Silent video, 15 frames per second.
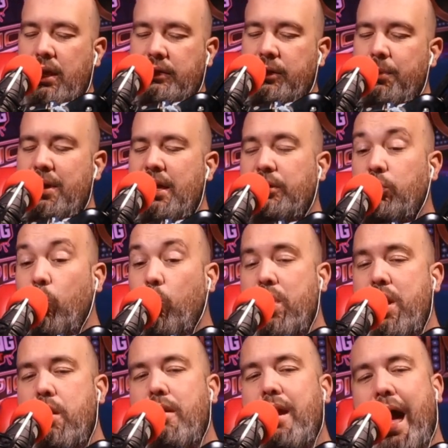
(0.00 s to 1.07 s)
To me, it's
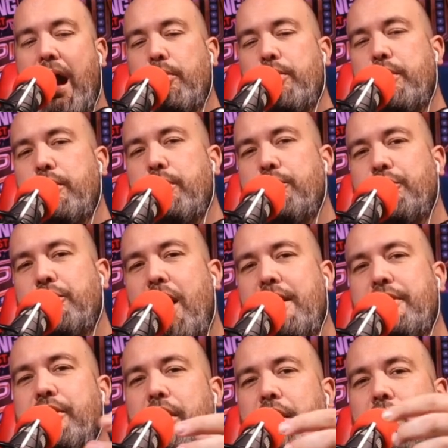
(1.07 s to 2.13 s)
weird. How do you
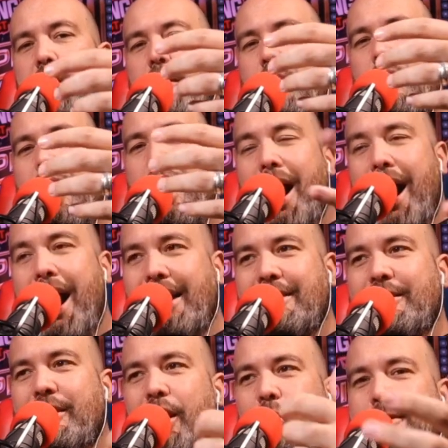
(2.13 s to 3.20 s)
judge
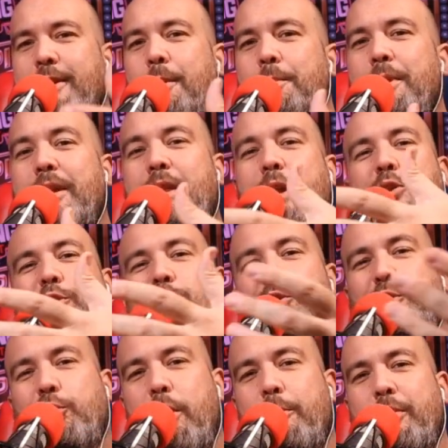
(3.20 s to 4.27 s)
odds of something that is
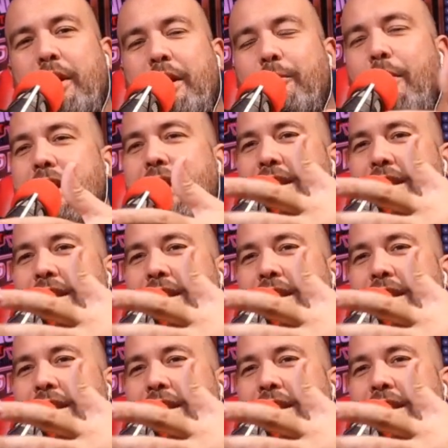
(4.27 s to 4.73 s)
scripted, right?